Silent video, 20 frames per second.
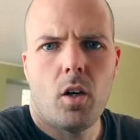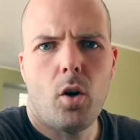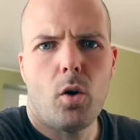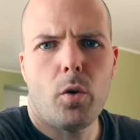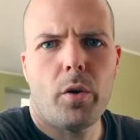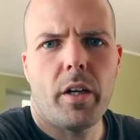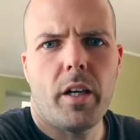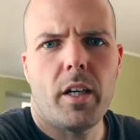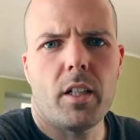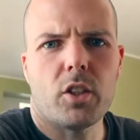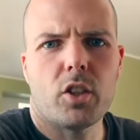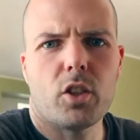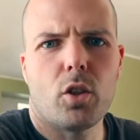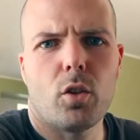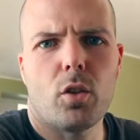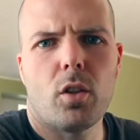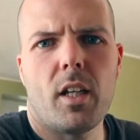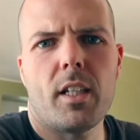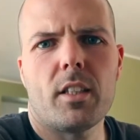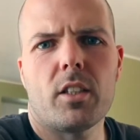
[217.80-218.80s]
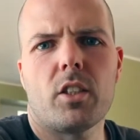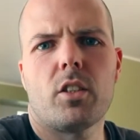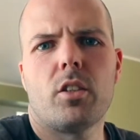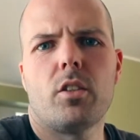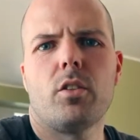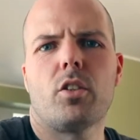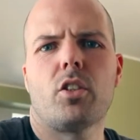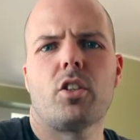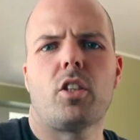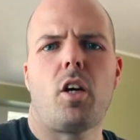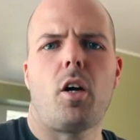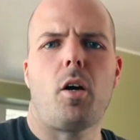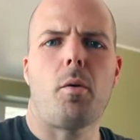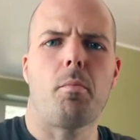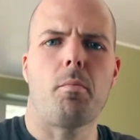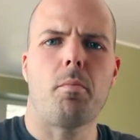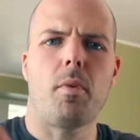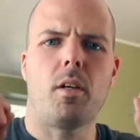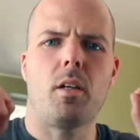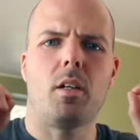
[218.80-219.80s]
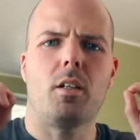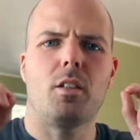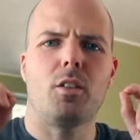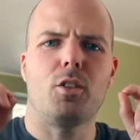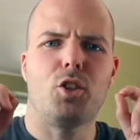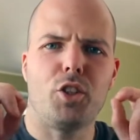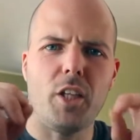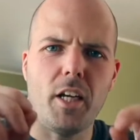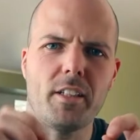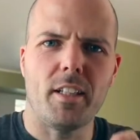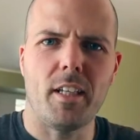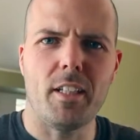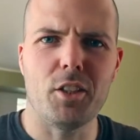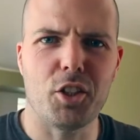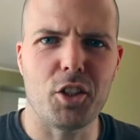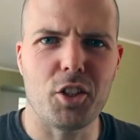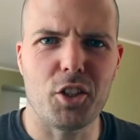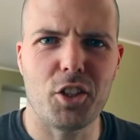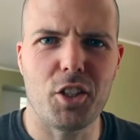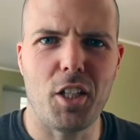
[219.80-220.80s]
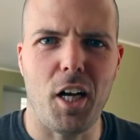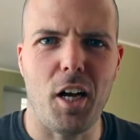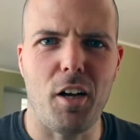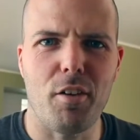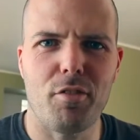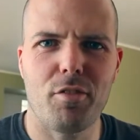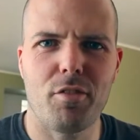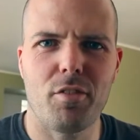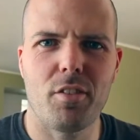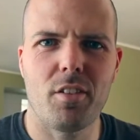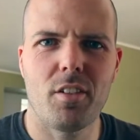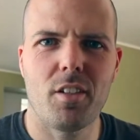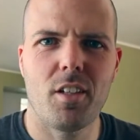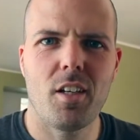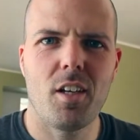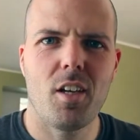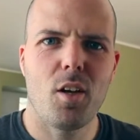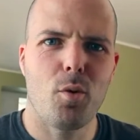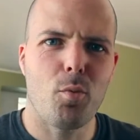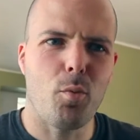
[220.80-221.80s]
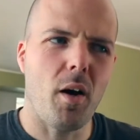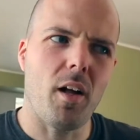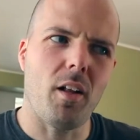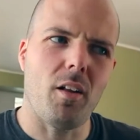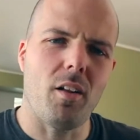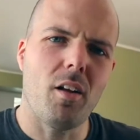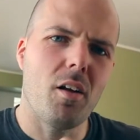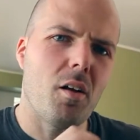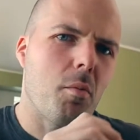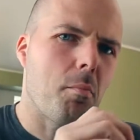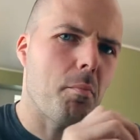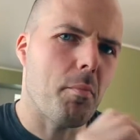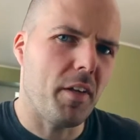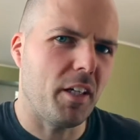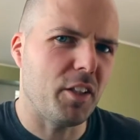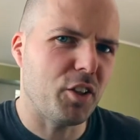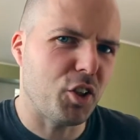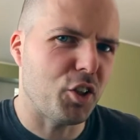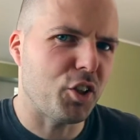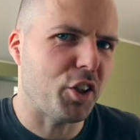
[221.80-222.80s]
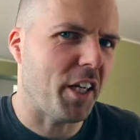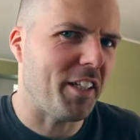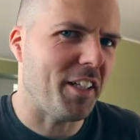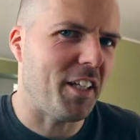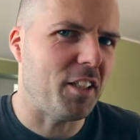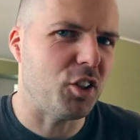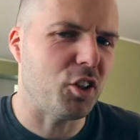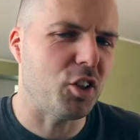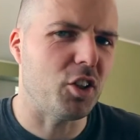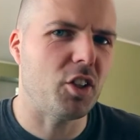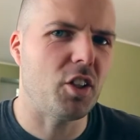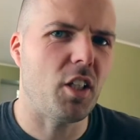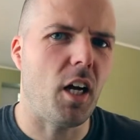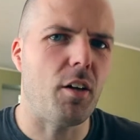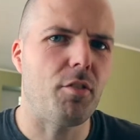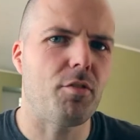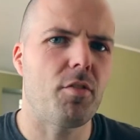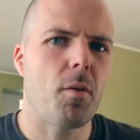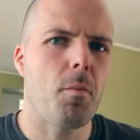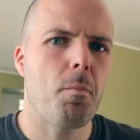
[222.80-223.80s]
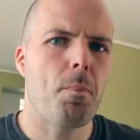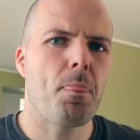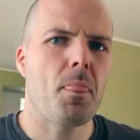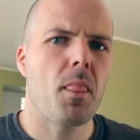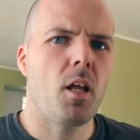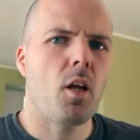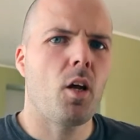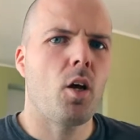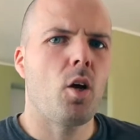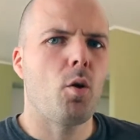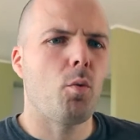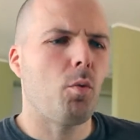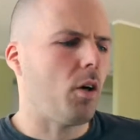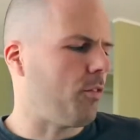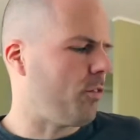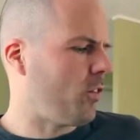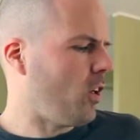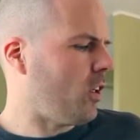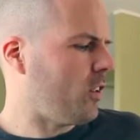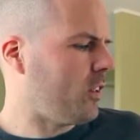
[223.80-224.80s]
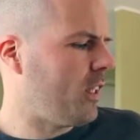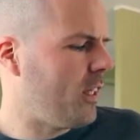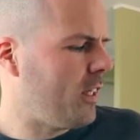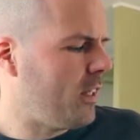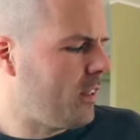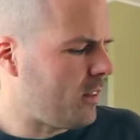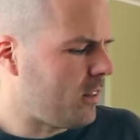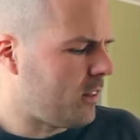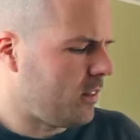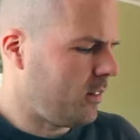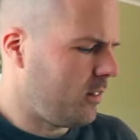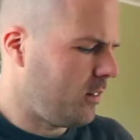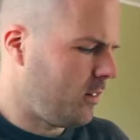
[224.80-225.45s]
Okay, so let's do some jet engine stuff. Well, miniature jet engine stuff. What I've got here